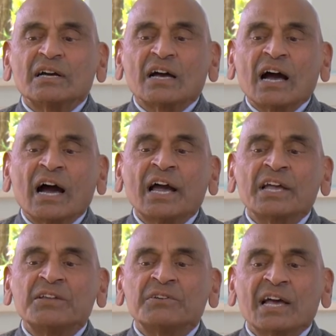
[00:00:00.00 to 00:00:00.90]

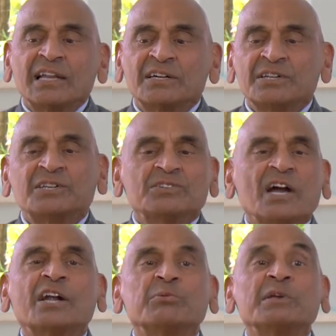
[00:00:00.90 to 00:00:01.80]
high realities
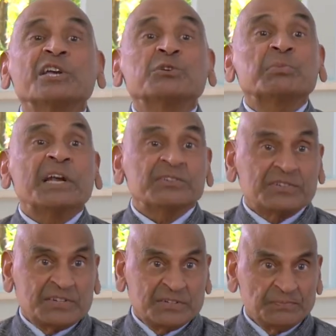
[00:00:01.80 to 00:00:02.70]
can't be
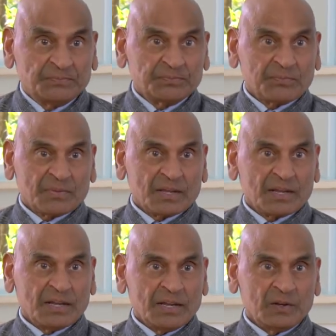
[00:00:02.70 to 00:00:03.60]
expressed
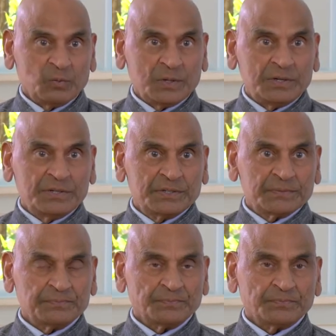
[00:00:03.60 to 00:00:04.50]
in words.
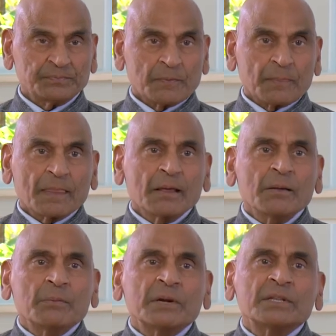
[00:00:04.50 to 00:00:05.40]

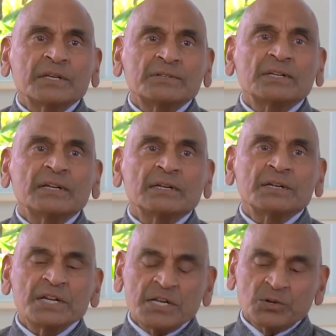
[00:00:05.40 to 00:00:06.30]
But they still
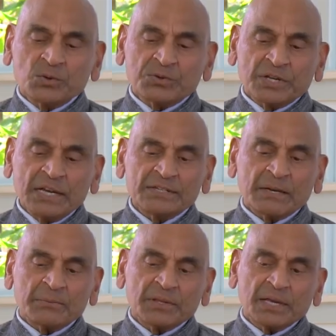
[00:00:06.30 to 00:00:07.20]
need to say
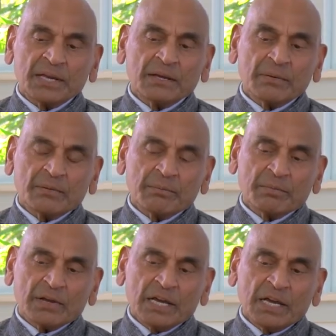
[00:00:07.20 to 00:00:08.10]
something
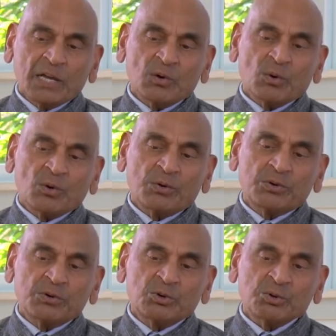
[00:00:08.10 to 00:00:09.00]
in
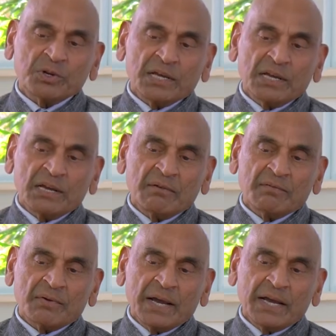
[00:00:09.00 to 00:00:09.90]
order to
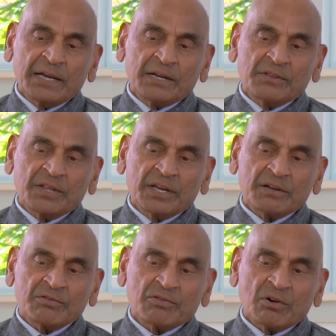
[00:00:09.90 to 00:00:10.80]
invite
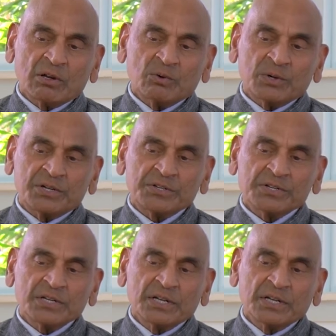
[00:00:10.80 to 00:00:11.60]
their followers